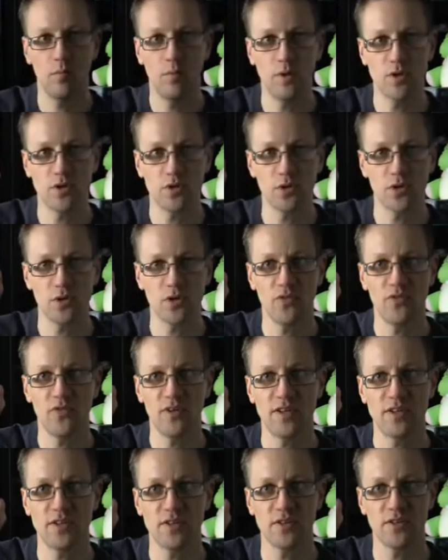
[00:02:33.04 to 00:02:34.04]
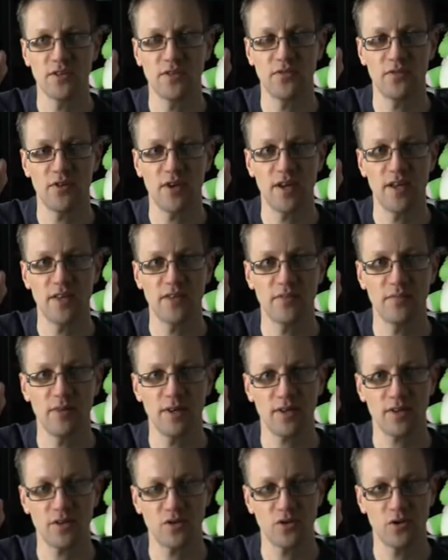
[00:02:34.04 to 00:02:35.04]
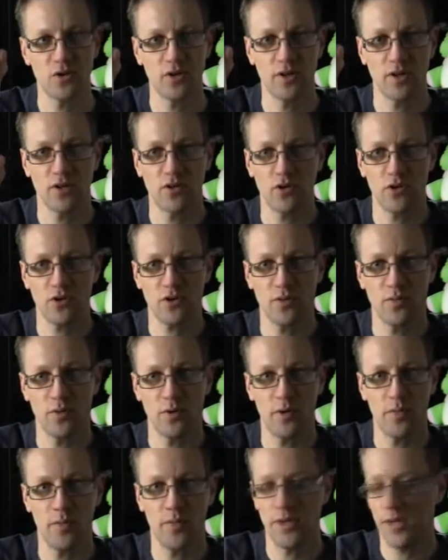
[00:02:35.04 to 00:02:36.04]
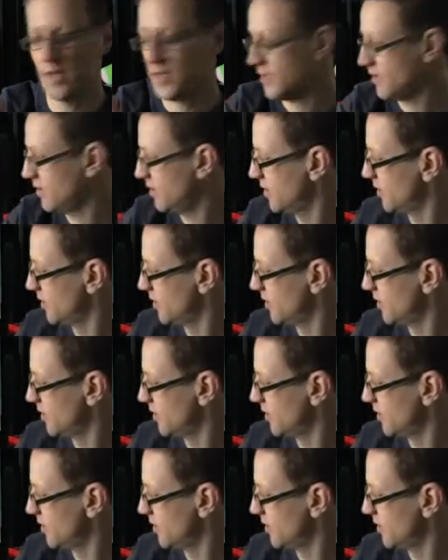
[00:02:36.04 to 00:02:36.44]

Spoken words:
which also features the phrase Mastertronic across the bottom there.